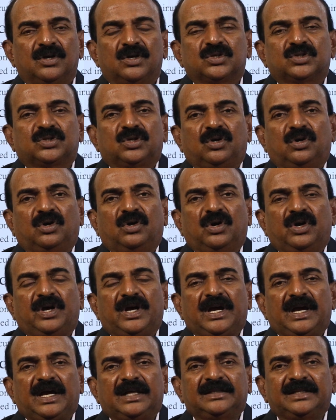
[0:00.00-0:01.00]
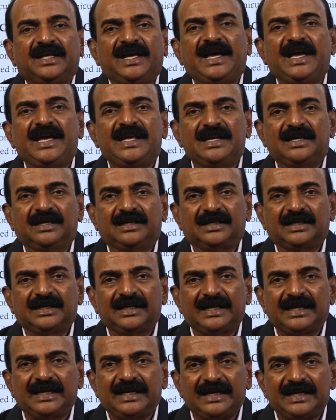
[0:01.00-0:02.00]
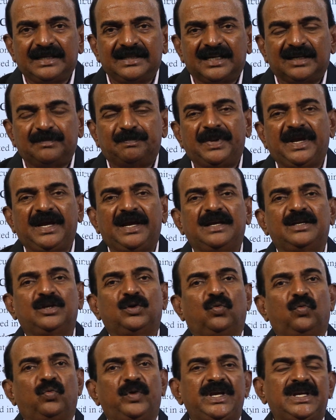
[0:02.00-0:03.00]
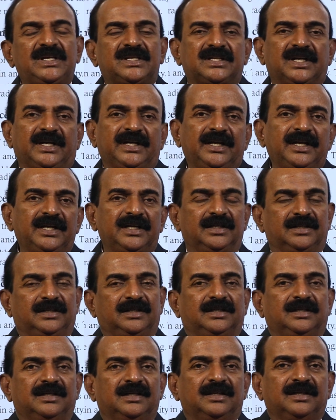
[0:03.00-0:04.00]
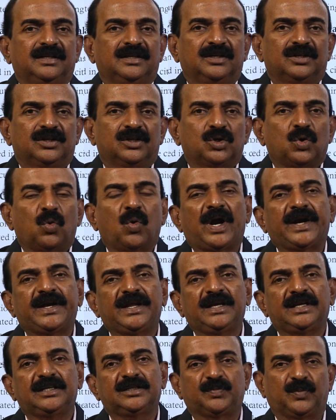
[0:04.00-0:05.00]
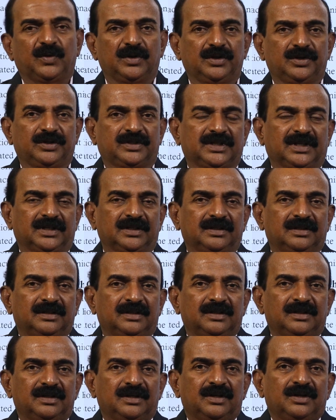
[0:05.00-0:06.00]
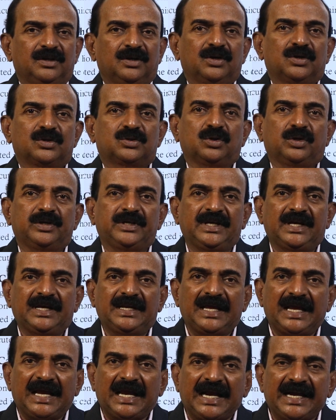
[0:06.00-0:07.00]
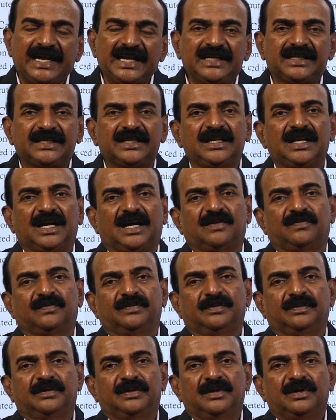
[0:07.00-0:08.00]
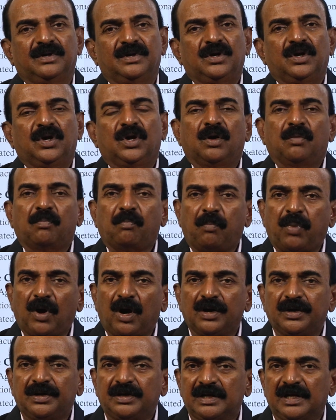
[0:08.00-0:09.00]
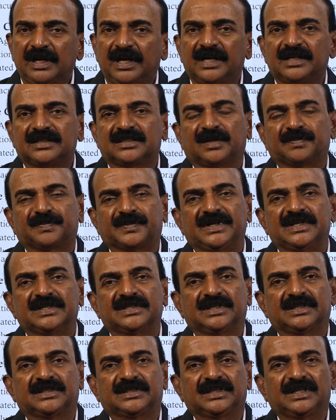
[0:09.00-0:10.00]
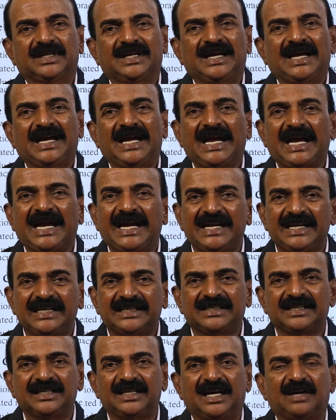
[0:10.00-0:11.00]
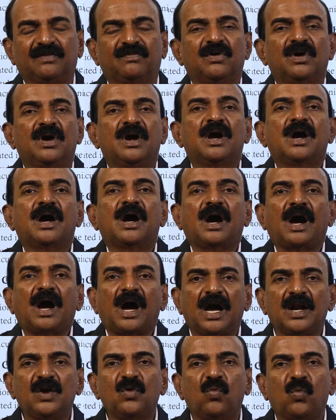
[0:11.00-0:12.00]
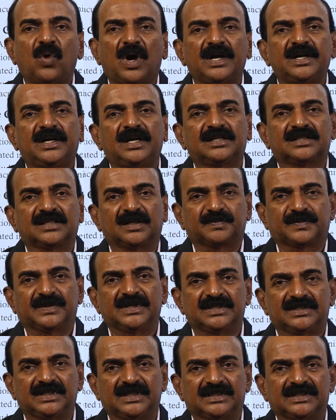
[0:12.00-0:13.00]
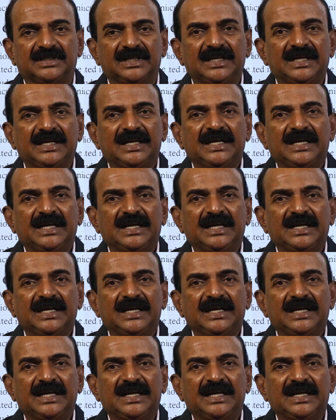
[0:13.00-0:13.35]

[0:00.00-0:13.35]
So there in that page we studied what is pollution. So here addition of particulate substances, addition of unwanted substances